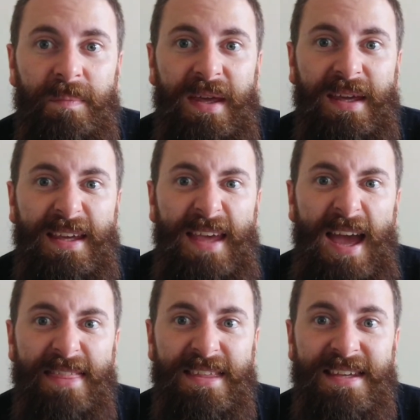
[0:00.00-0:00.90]
being
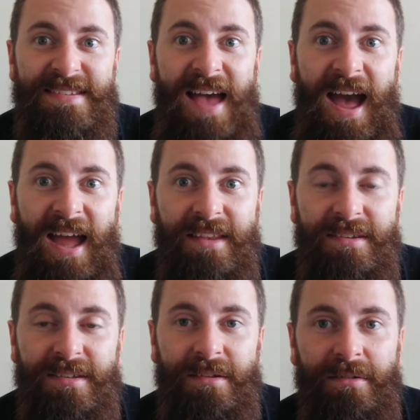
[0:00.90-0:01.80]
"get these
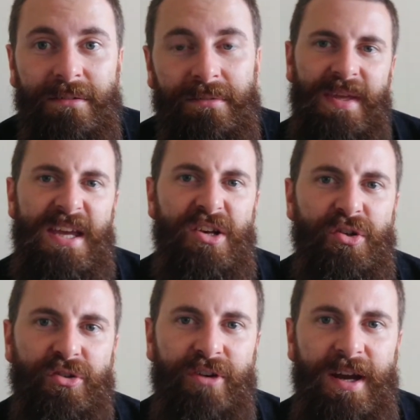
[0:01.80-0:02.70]
hands." He
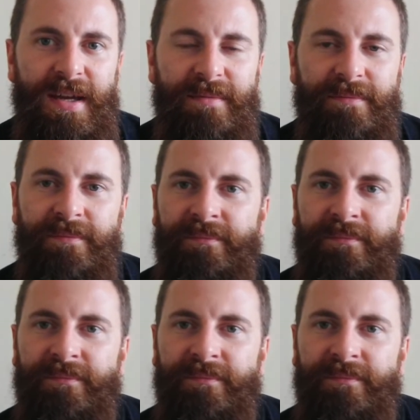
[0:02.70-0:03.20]
looks great.